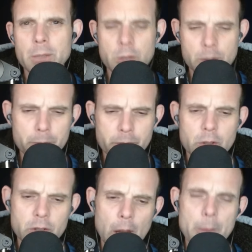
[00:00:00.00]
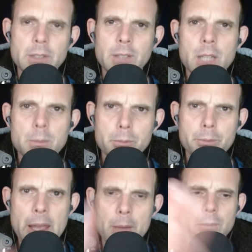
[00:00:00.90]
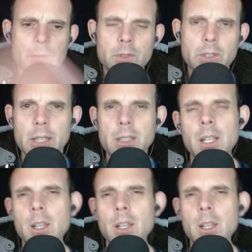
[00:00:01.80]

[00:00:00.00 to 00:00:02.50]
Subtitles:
it. We should stop it. Done. Bam. Done.